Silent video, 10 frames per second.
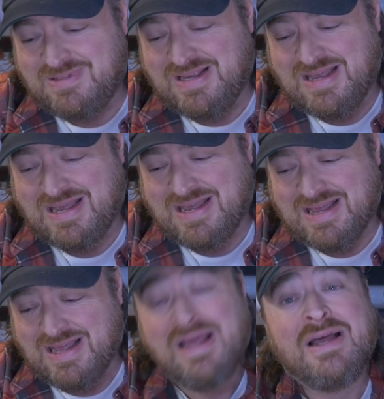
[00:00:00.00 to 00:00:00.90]

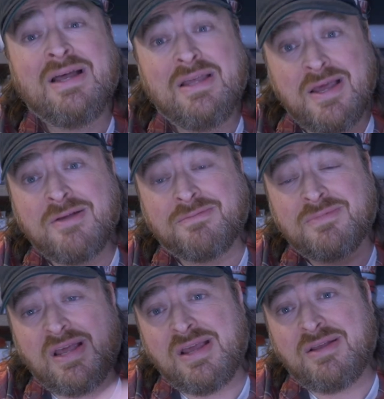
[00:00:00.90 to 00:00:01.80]
yeah,
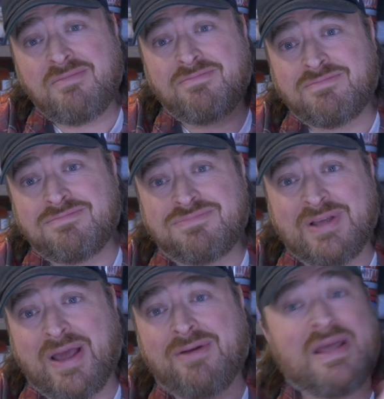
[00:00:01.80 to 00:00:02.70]
and
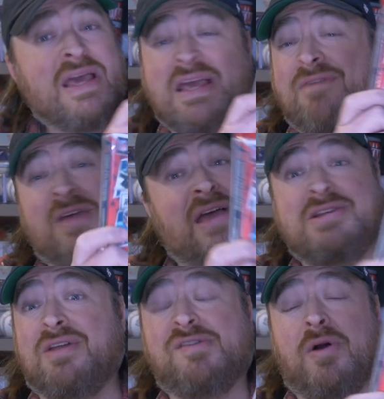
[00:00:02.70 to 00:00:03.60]
yeah, if you
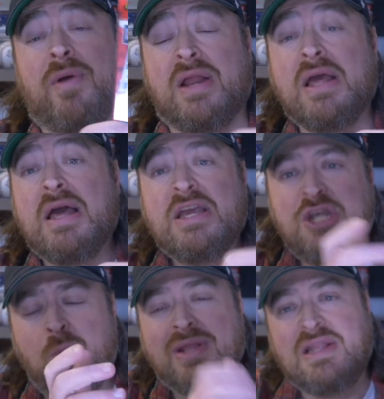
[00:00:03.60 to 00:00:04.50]
hadn't done so already.
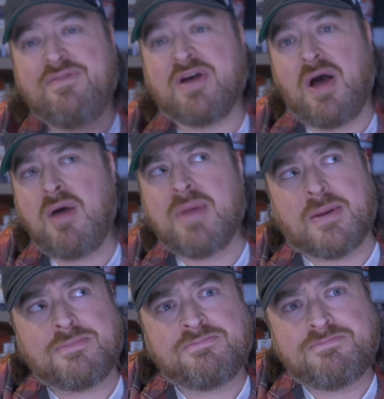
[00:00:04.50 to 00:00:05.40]
You know what, leave a
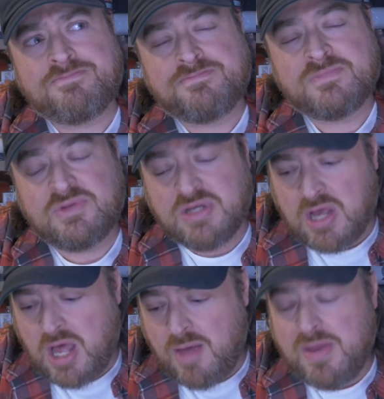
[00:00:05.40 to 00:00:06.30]
comment. The
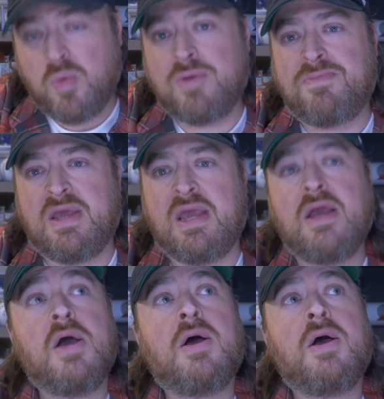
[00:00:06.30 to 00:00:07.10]
comment would be,